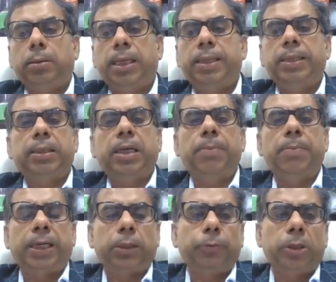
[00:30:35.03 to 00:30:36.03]
then income
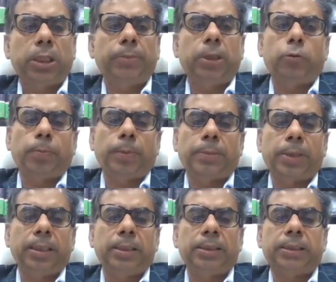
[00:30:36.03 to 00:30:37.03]
attributable to
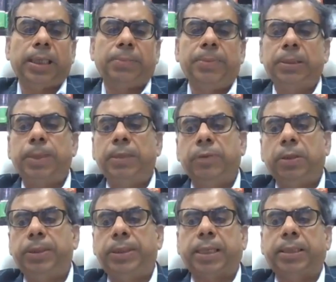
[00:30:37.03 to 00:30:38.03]
permanent establishment
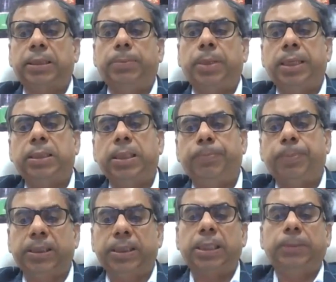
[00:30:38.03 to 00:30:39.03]
will be taxable as a
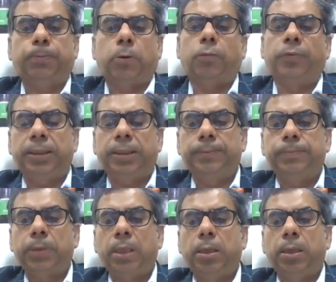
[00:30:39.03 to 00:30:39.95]
business profit,